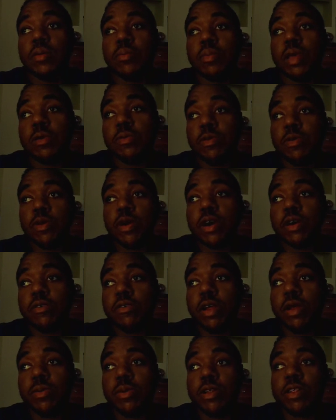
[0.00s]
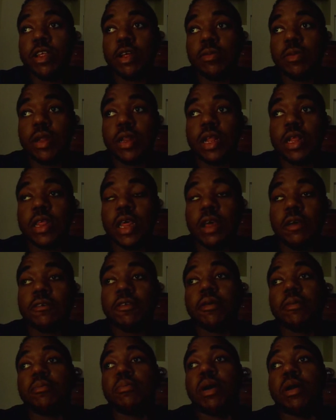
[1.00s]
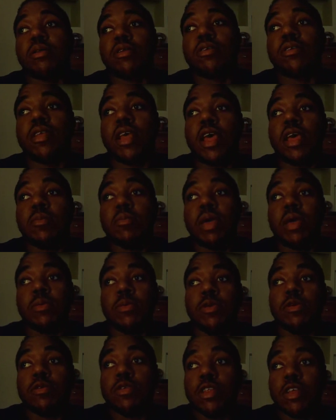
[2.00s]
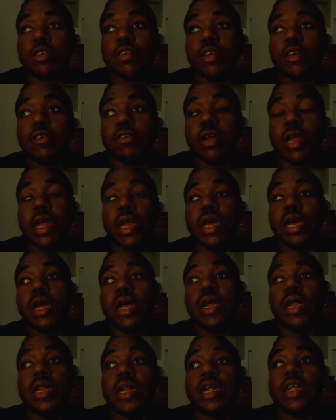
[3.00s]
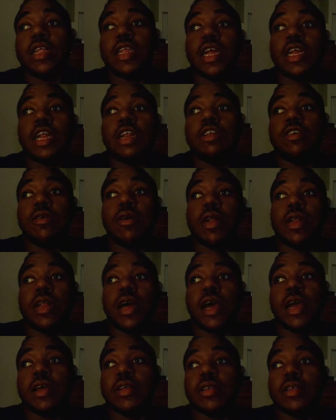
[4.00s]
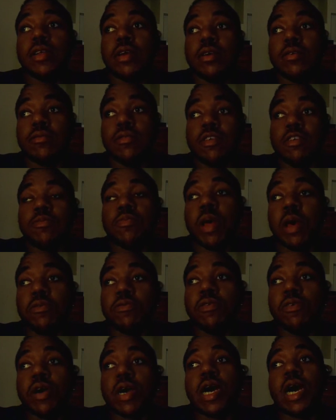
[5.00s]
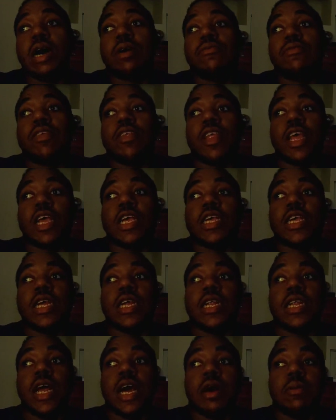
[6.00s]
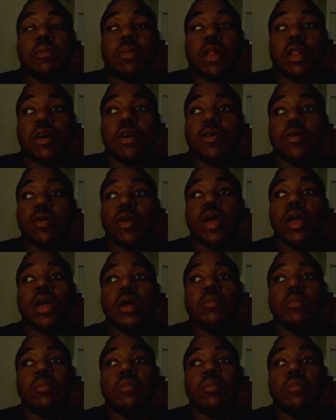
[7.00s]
maybe you agree with some of the things I'm about to say, maybe you disagree. Let's get into a nice, respectful conversation down below.